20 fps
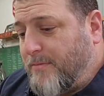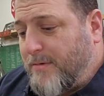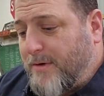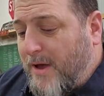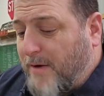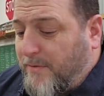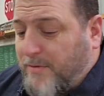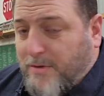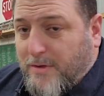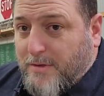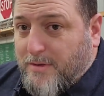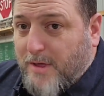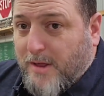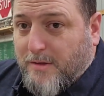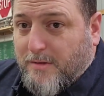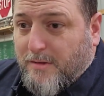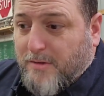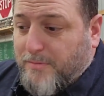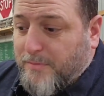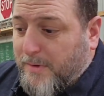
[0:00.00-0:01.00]
Kevin just
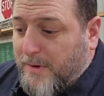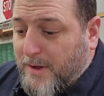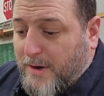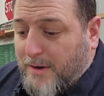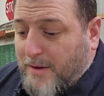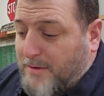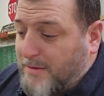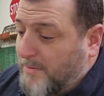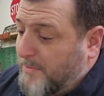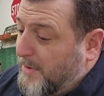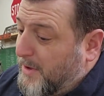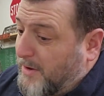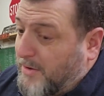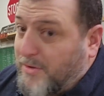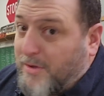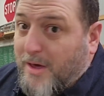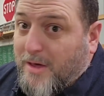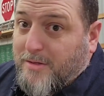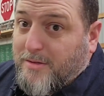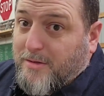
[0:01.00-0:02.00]
said this weekend, he said, man,
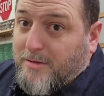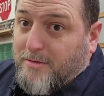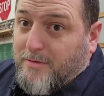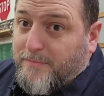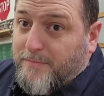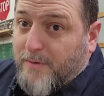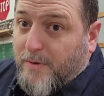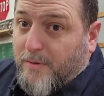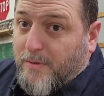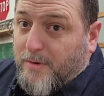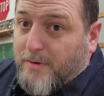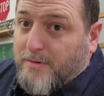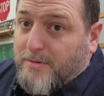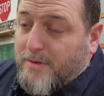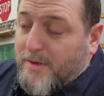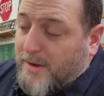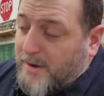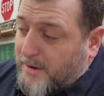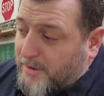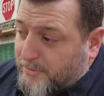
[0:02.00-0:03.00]
Chaz needs to focus.
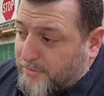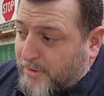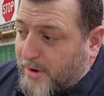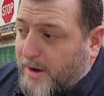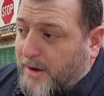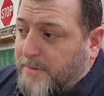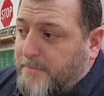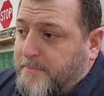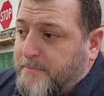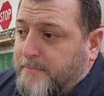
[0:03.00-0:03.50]
And he's right.